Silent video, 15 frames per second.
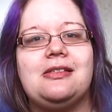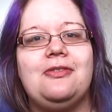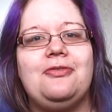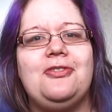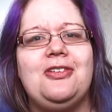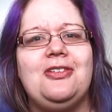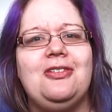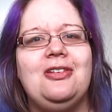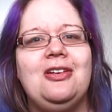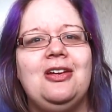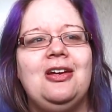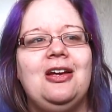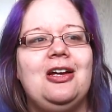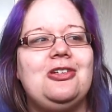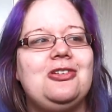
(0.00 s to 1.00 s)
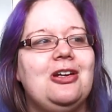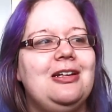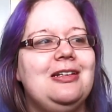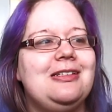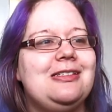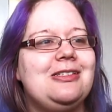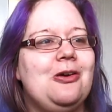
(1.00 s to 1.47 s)
If you are
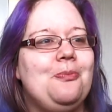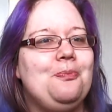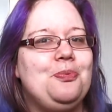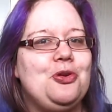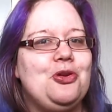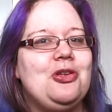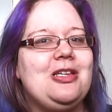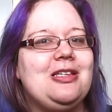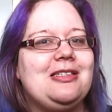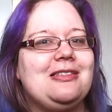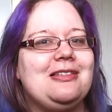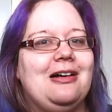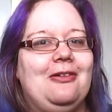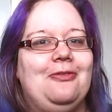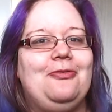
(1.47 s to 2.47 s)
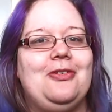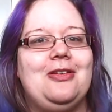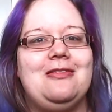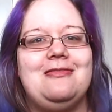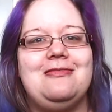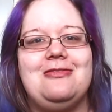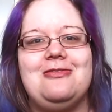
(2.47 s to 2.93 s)
trying to sell beauty stuff
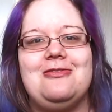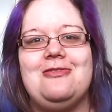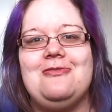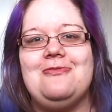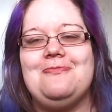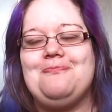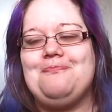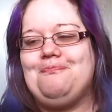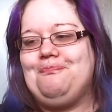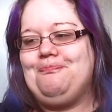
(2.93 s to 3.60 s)
and you know